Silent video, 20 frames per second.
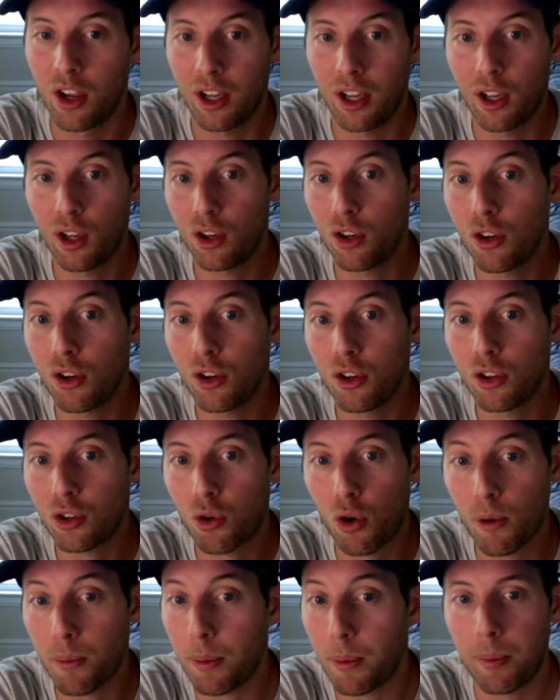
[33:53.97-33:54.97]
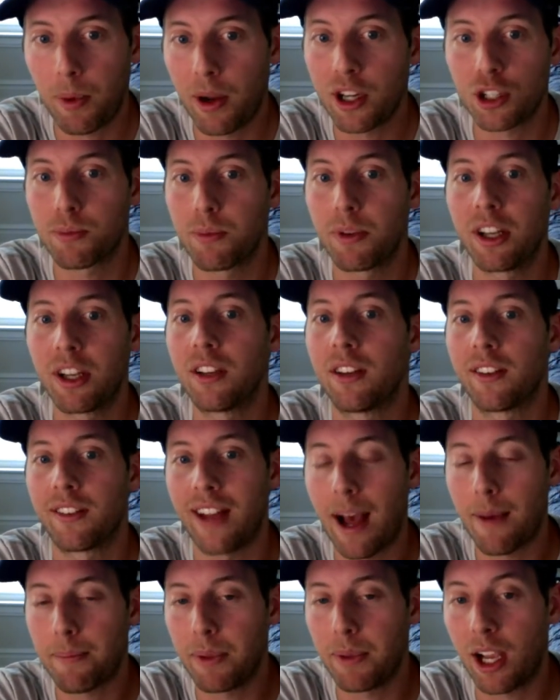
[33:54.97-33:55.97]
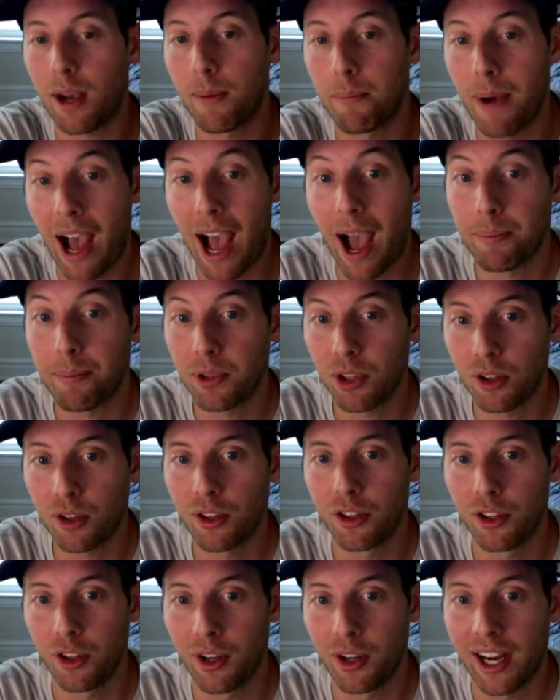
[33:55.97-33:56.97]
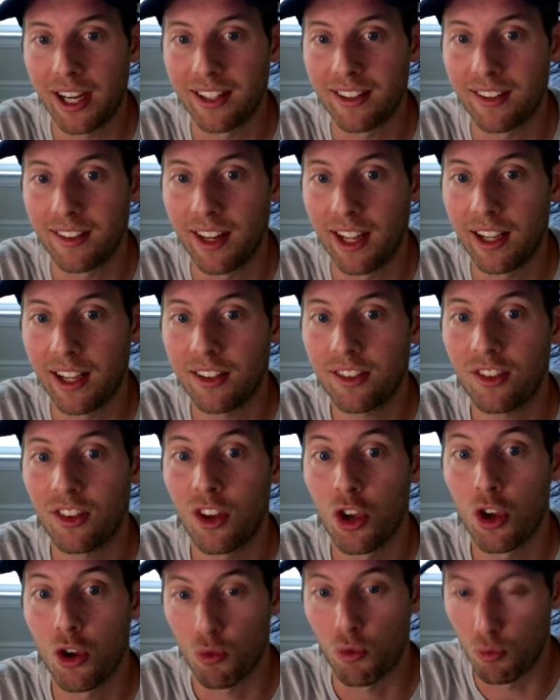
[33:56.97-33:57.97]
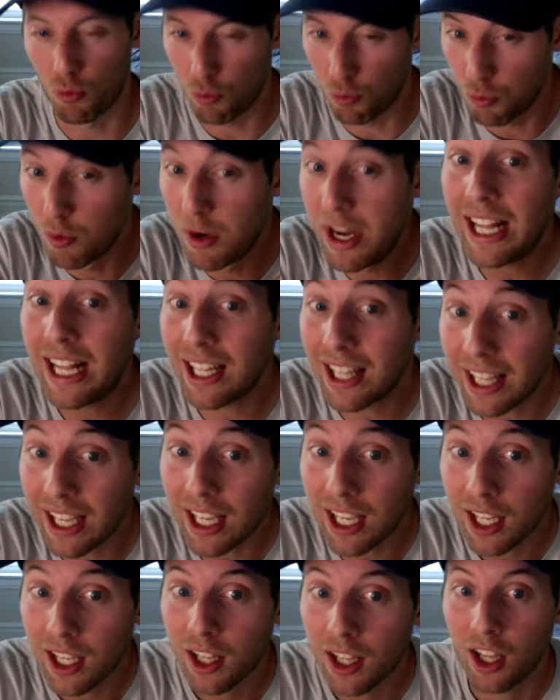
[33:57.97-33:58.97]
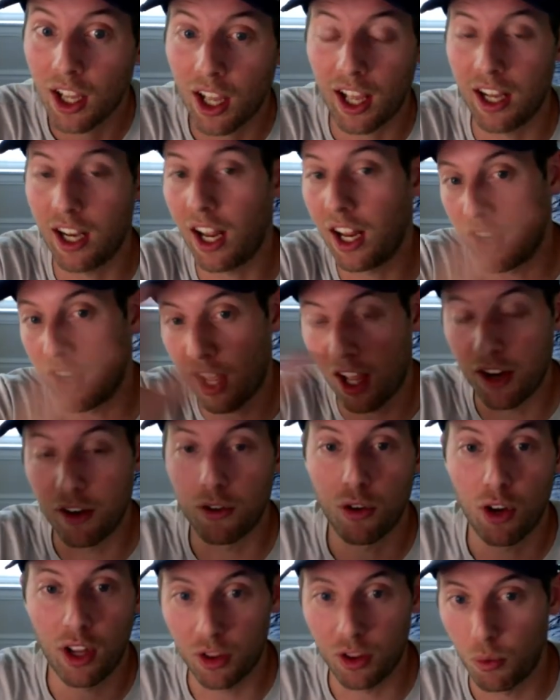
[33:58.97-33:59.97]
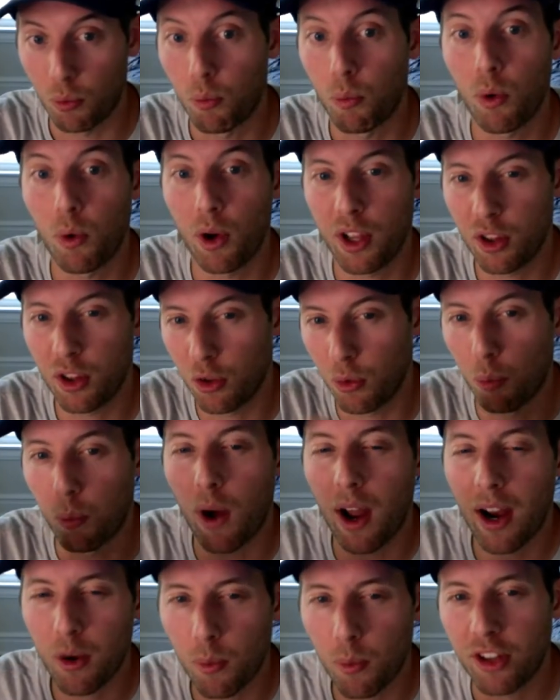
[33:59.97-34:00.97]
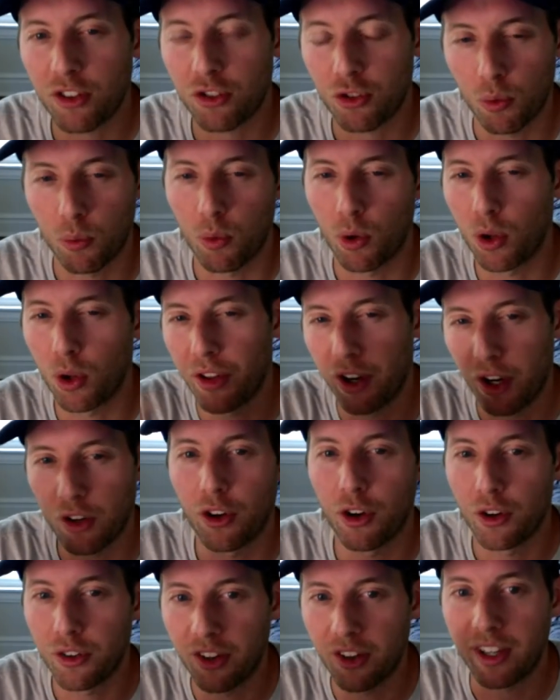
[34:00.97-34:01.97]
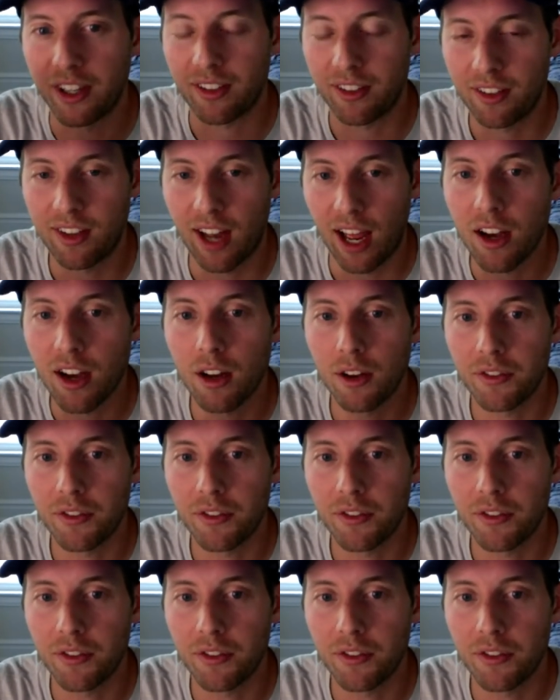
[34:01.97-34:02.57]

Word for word: It, corporal punishment does not become popular in the United States, really, and and, and in the in the wider Western world, there there is an extent